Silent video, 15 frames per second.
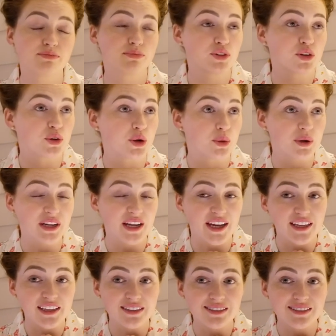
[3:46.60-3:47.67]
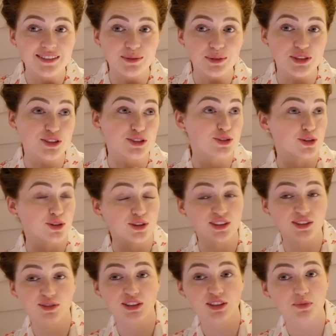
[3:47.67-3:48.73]
Crew were nice, which is good
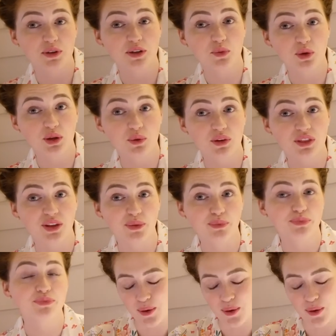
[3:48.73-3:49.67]
because I want to spend a week with them.